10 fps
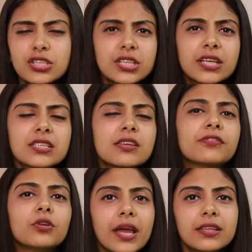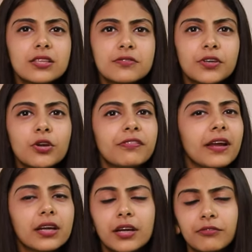just in case if you like this video,
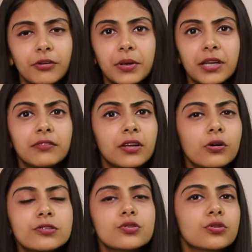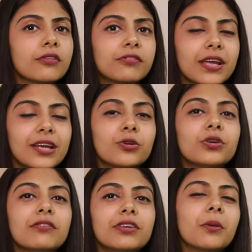find it informative, then also do not forget to
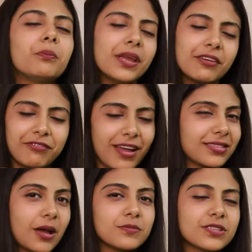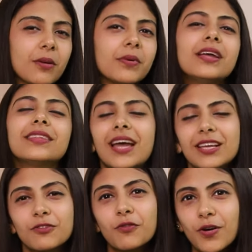give it a big fat thumbs up.
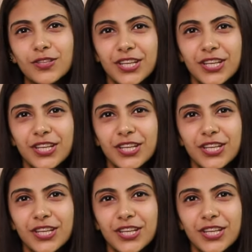Thanks for